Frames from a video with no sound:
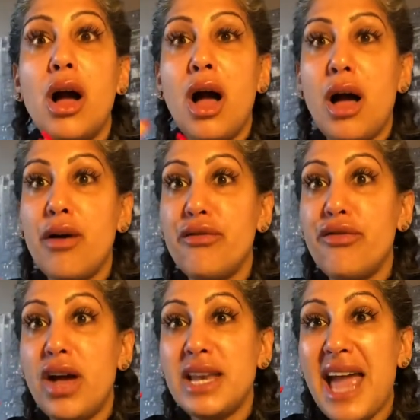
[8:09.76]

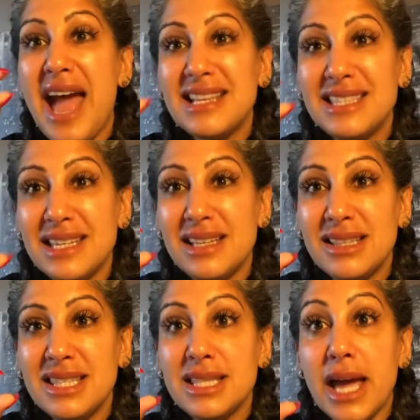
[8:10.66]
an
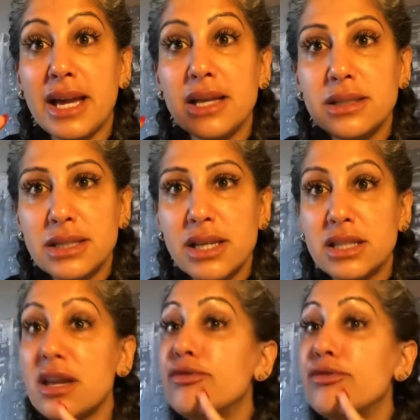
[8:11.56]
essence that consists